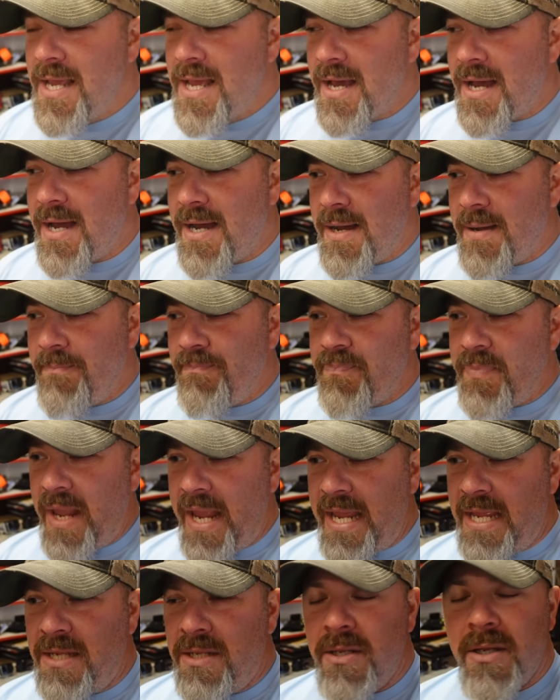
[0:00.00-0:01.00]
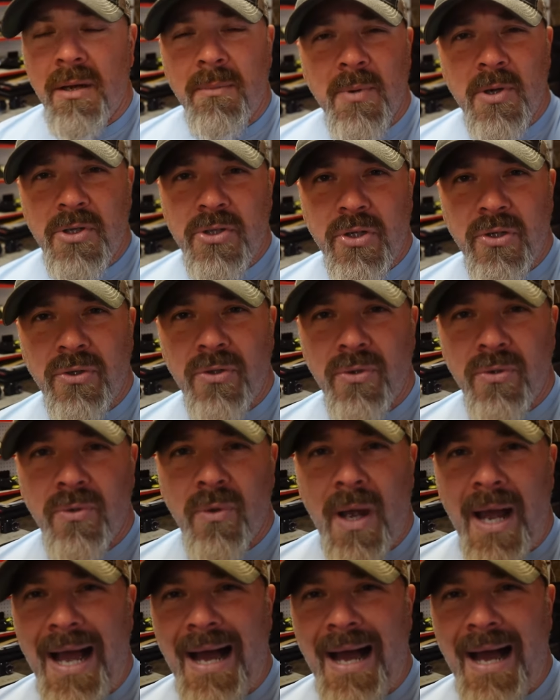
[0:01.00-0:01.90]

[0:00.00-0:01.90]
And number two,